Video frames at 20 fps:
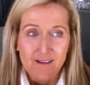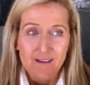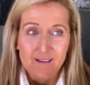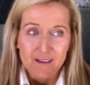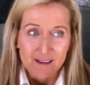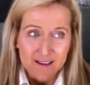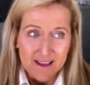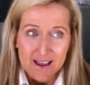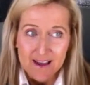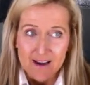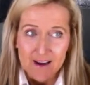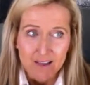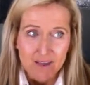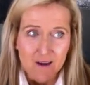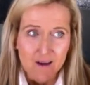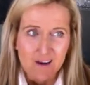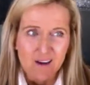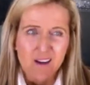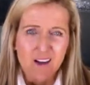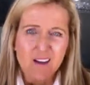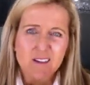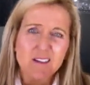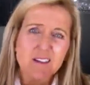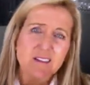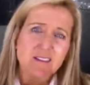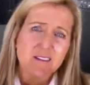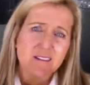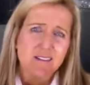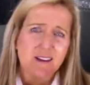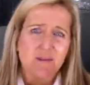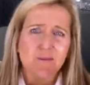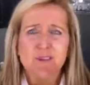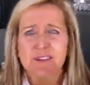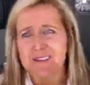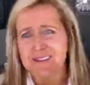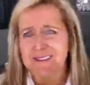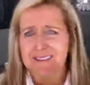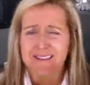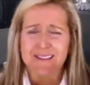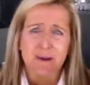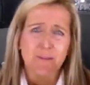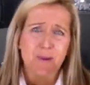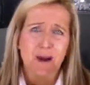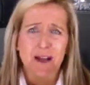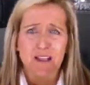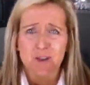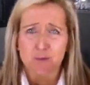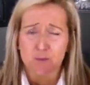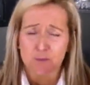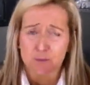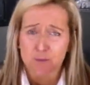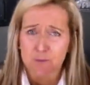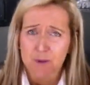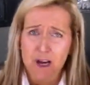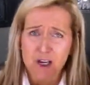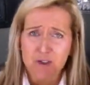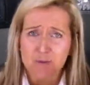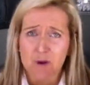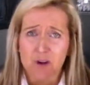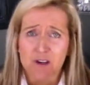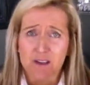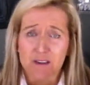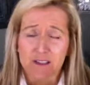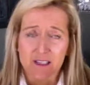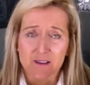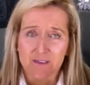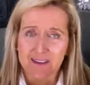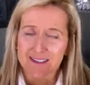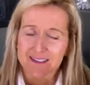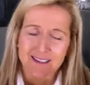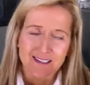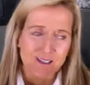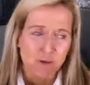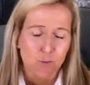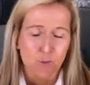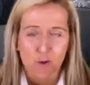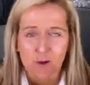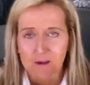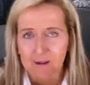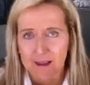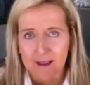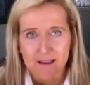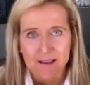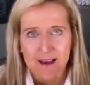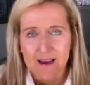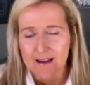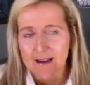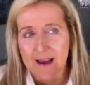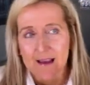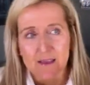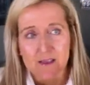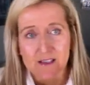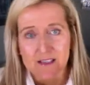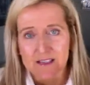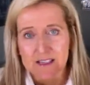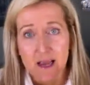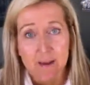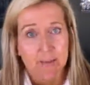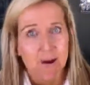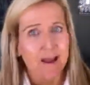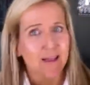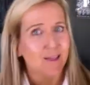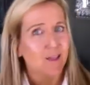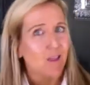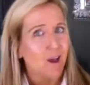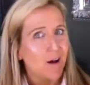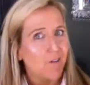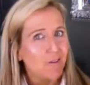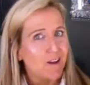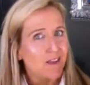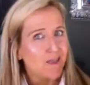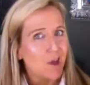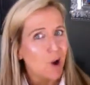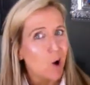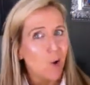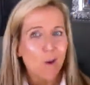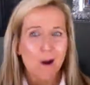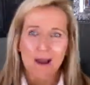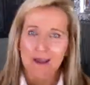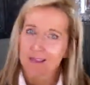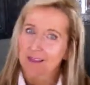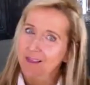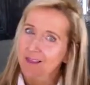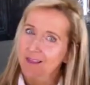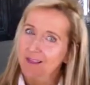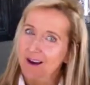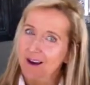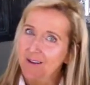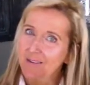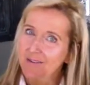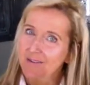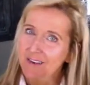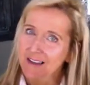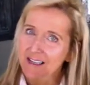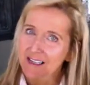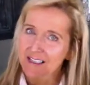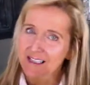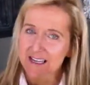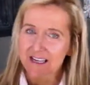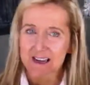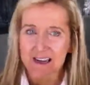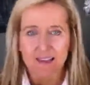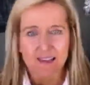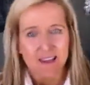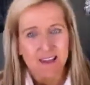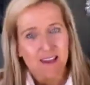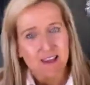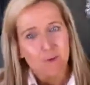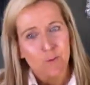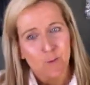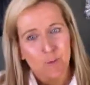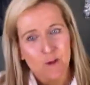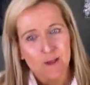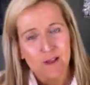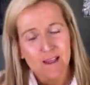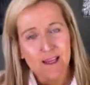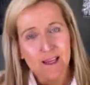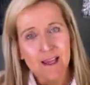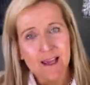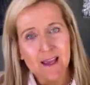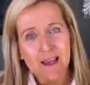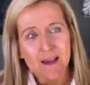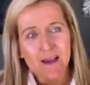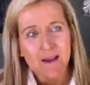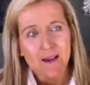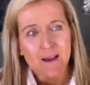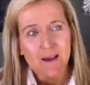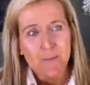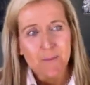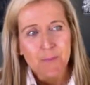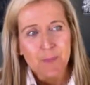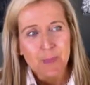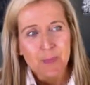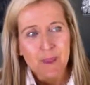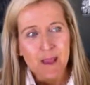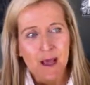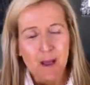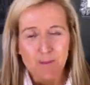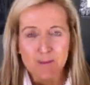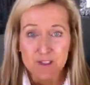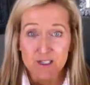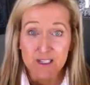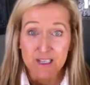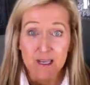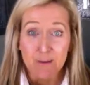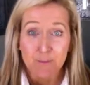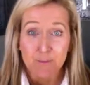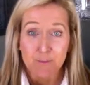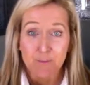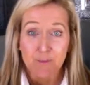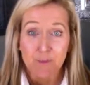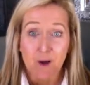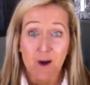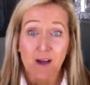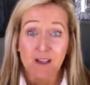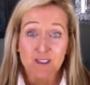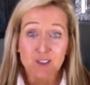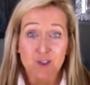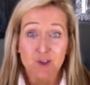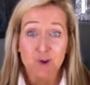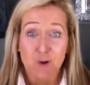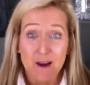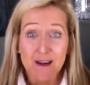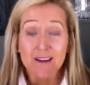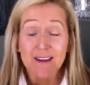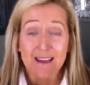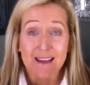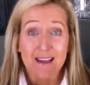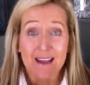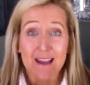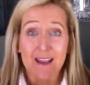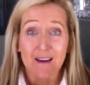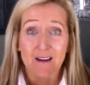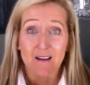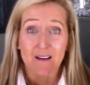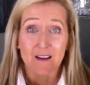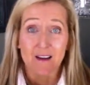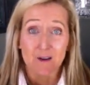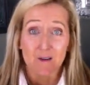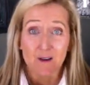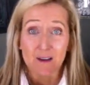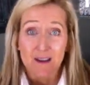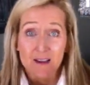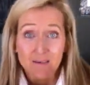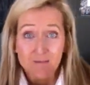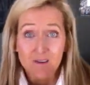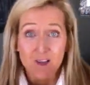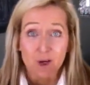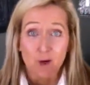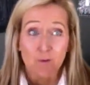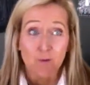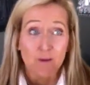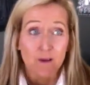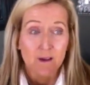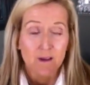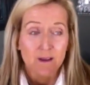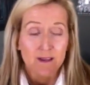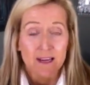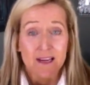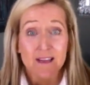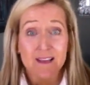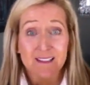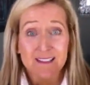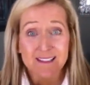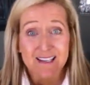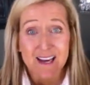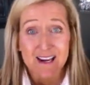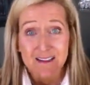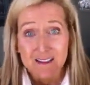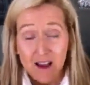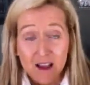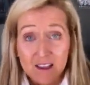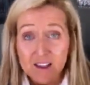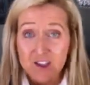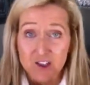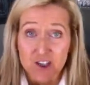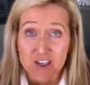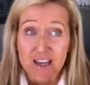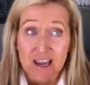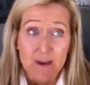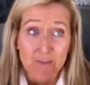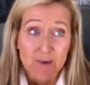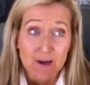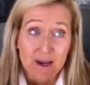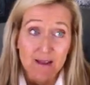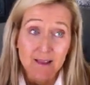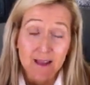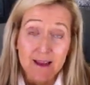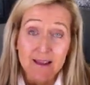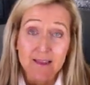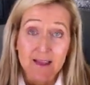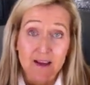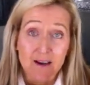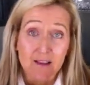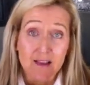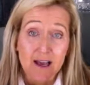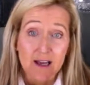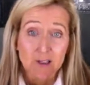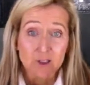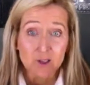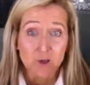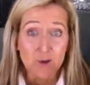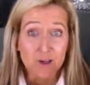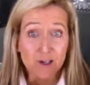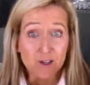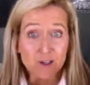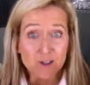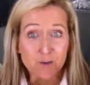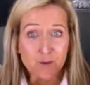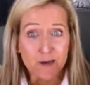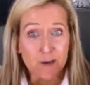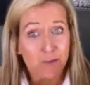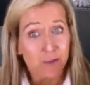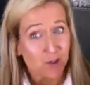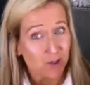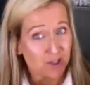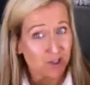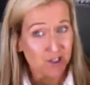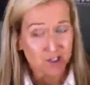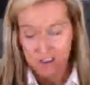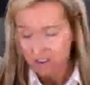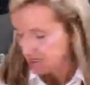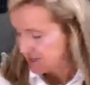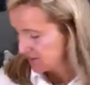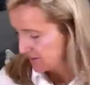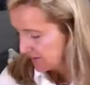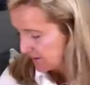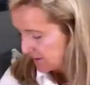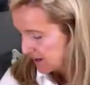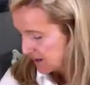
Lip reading: again, I thought, oh, I'm just going to list on Poshmark and leave it. It doesn't work like that. Not this app. I love it, though. I love it. And I think it really helps to keep us trendy and you know, in the technology game. And I like that a lot. So here's what I purchased. And